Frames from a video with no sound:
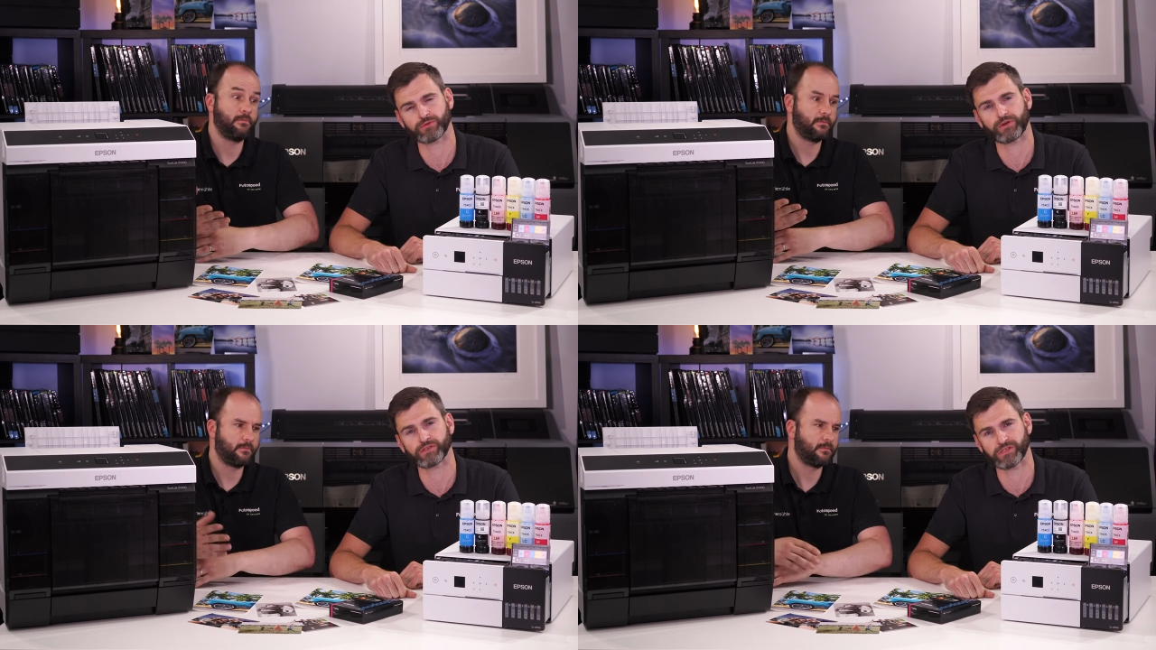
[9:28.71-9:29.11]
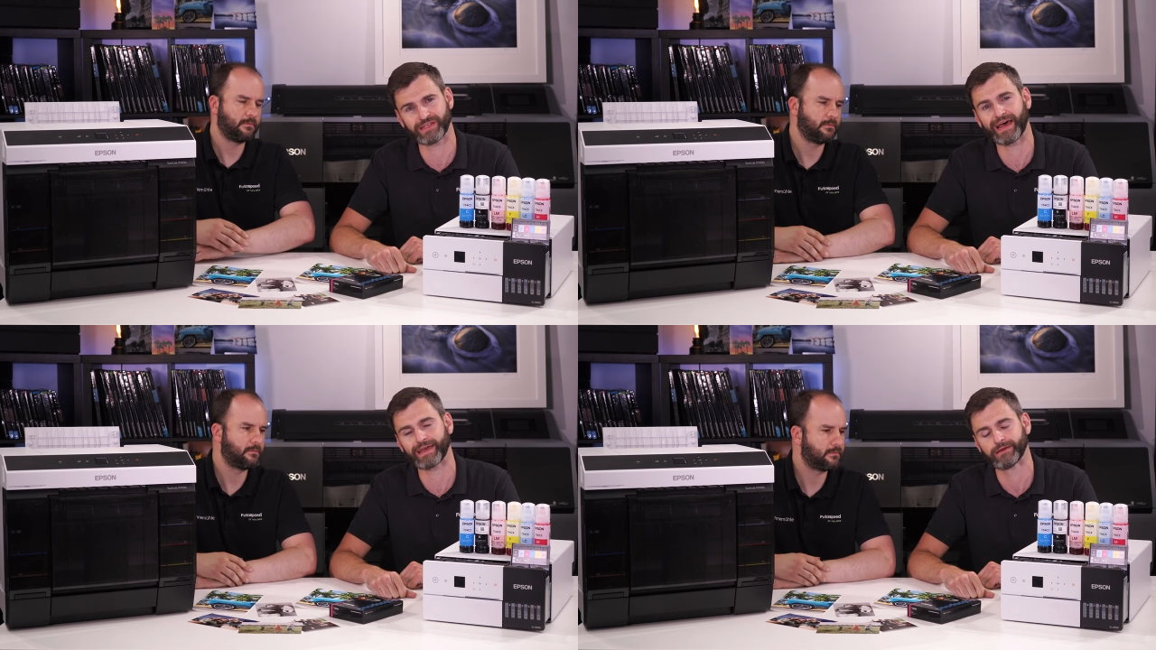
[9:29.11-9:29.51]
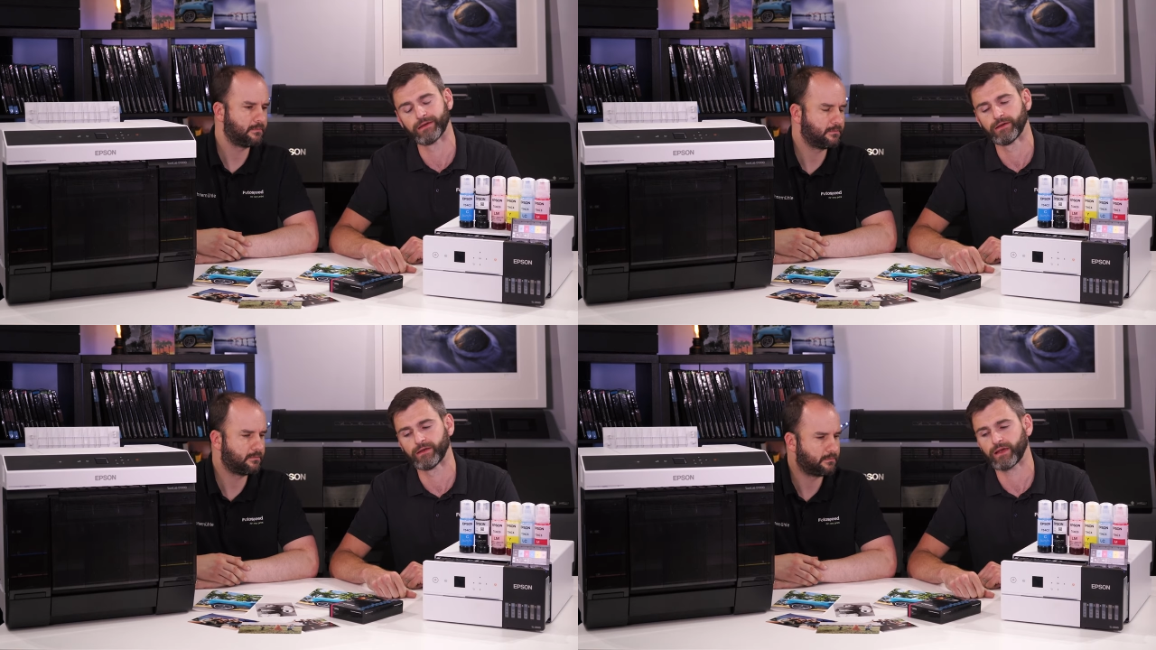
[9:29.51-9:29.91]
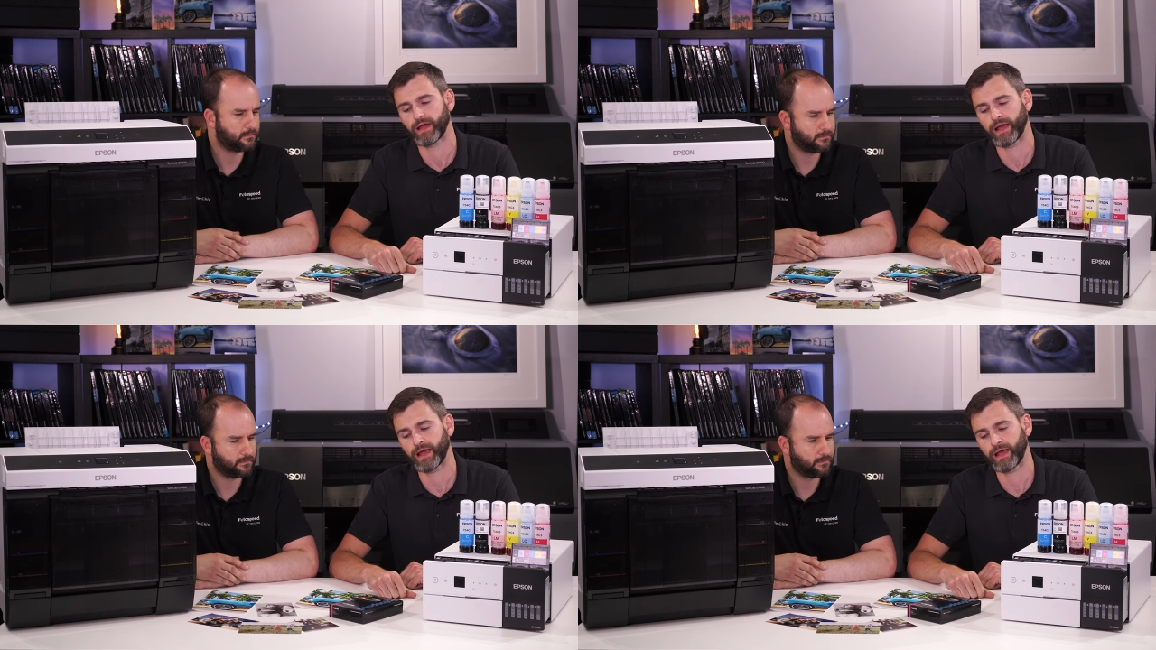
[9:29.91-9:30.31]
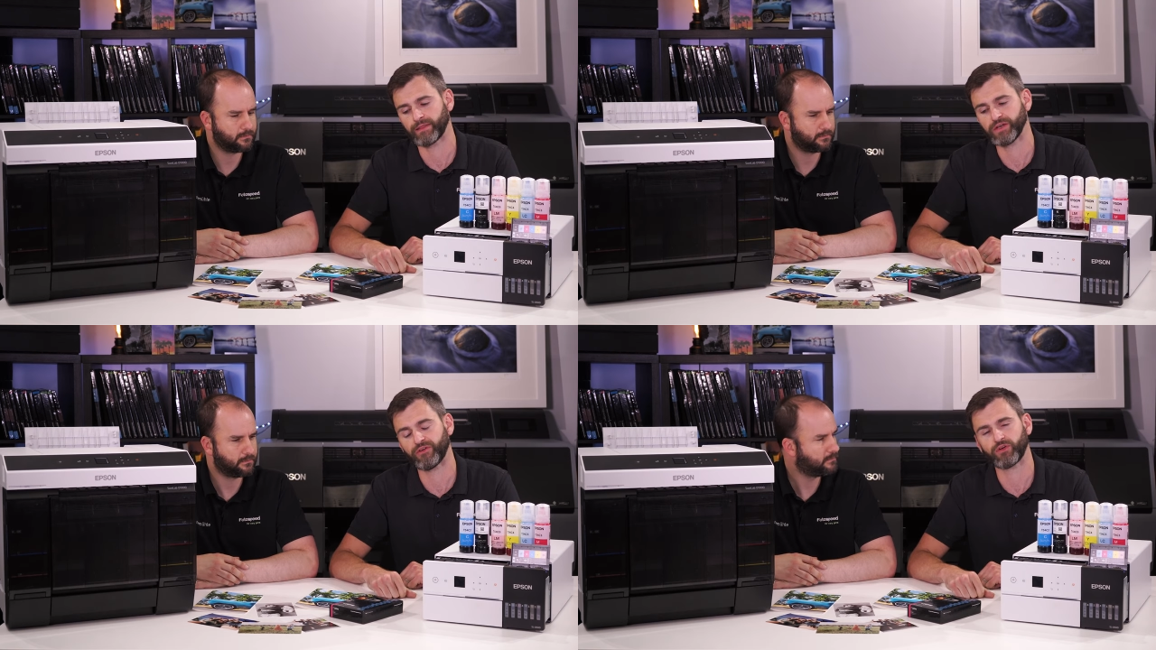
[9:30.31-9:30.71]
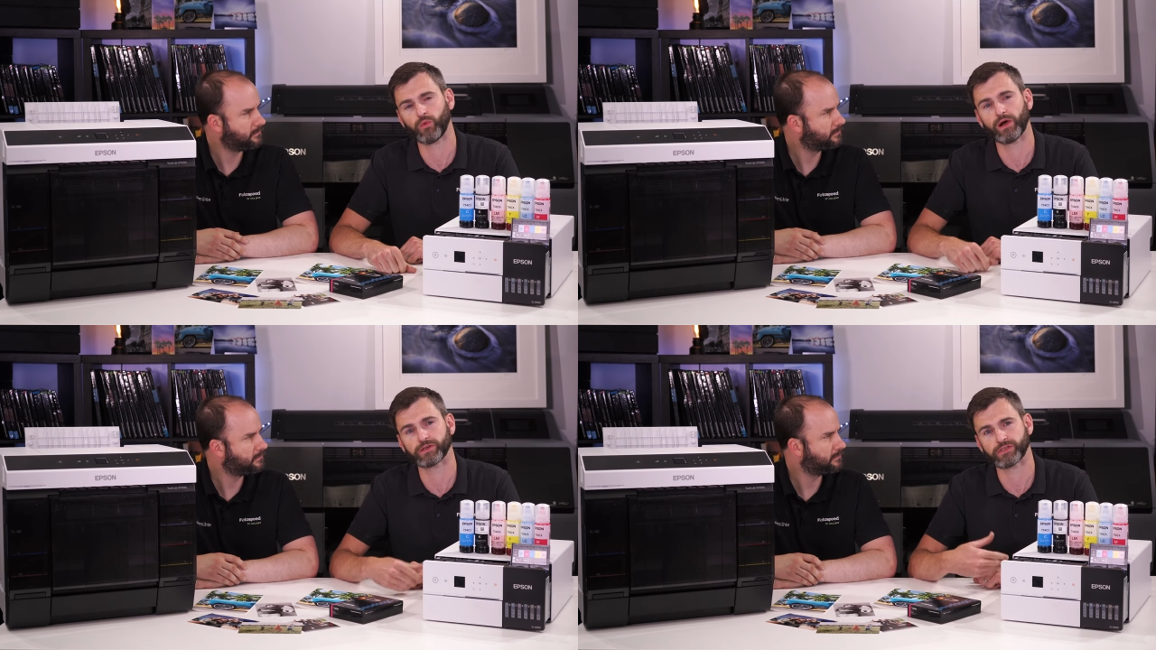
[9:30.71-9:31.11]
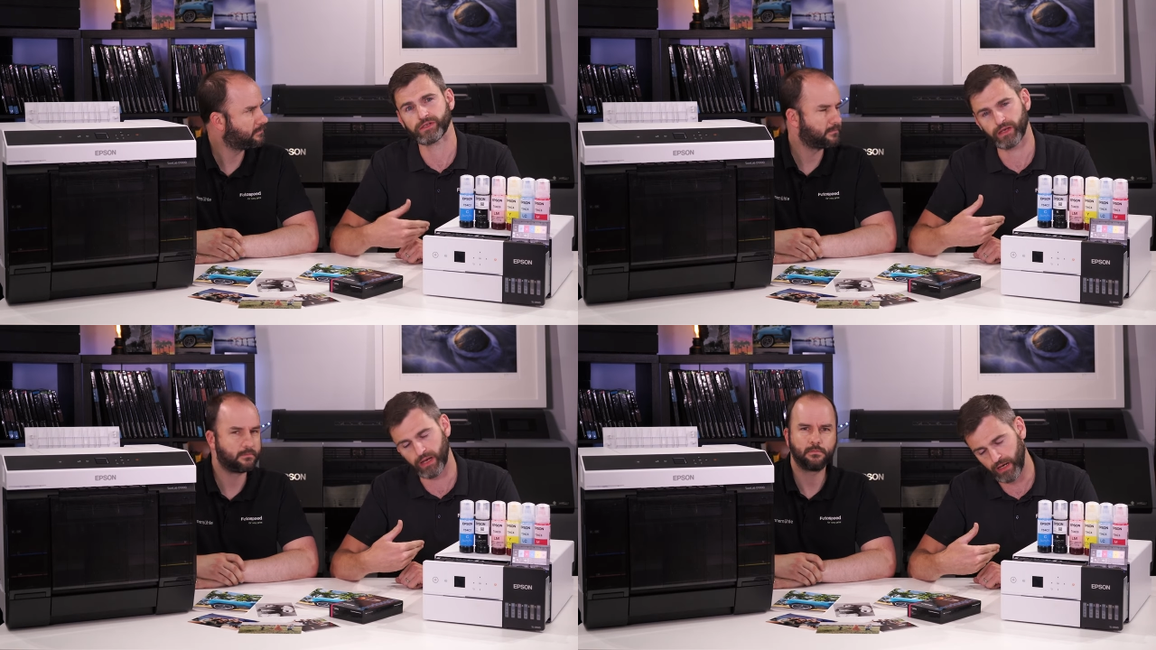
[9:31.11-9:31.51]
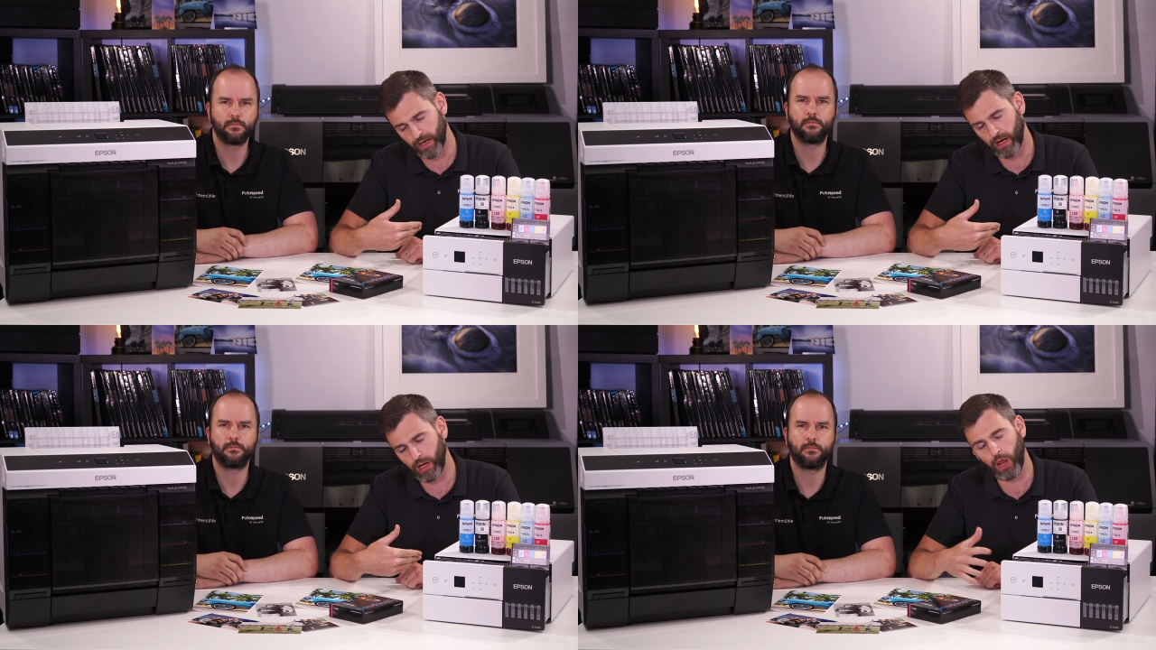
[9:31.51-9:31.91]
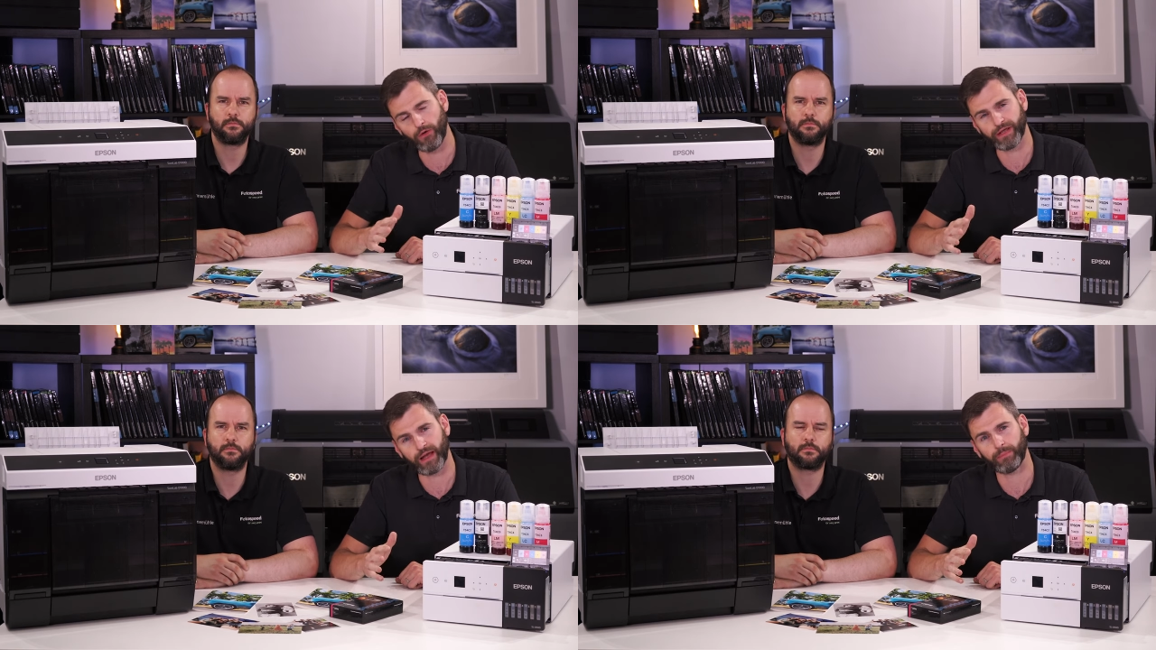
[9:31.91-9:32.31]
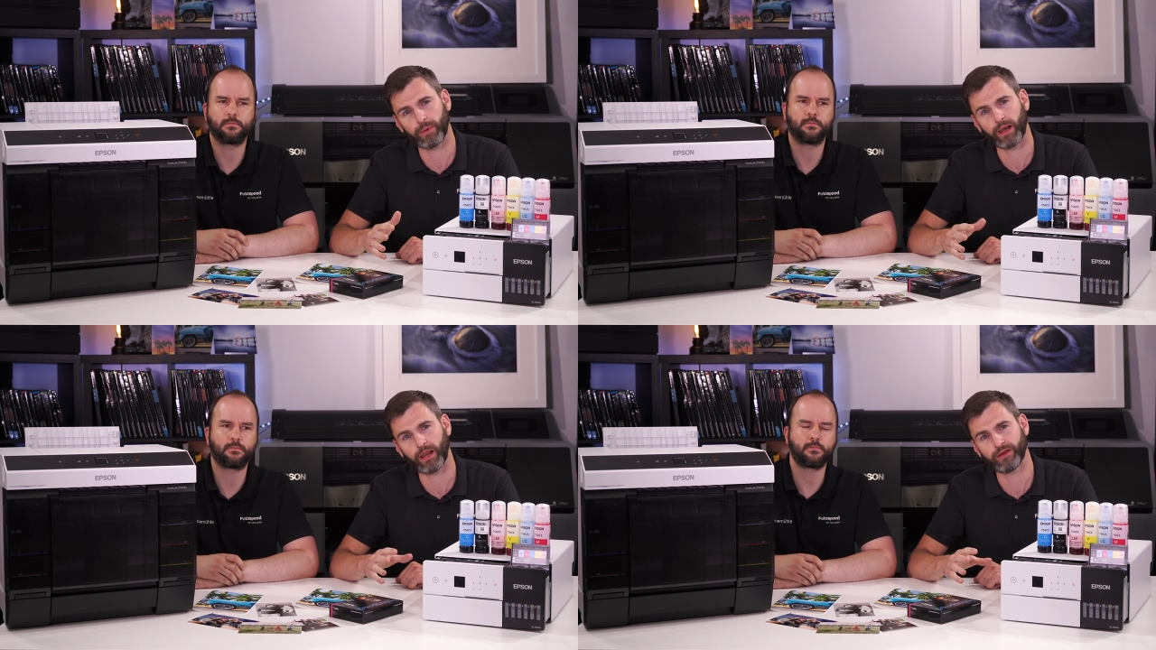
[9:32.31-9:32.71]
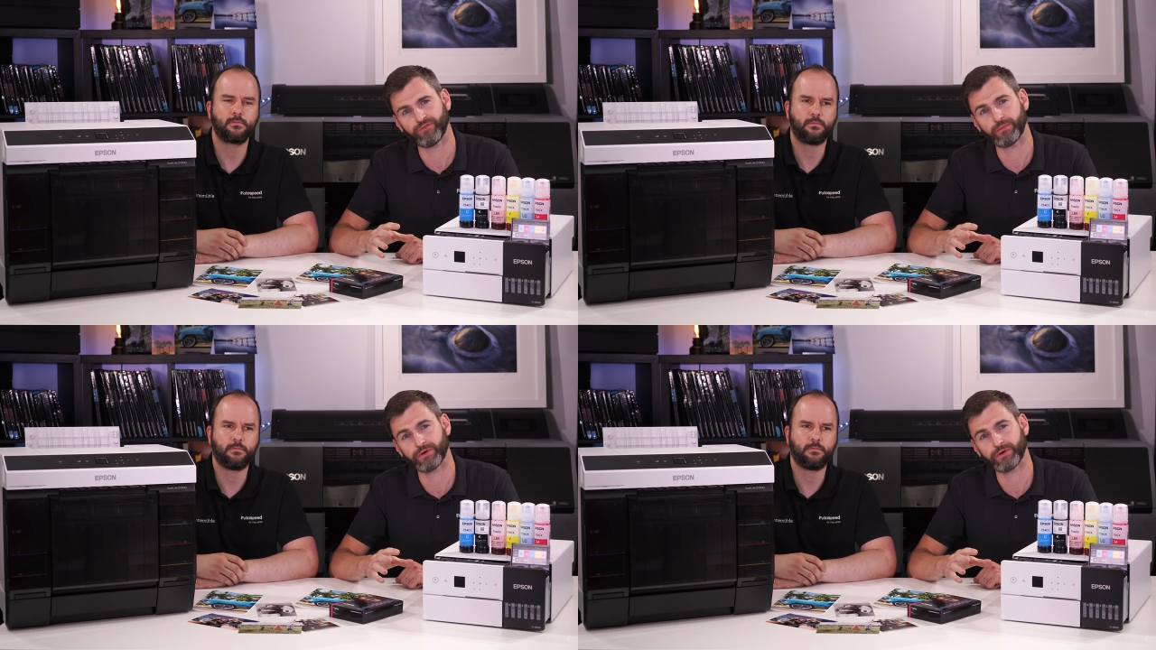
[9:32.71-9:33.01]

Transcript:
Speaker 1: of prints a day uh, nothing worse than loading up a load of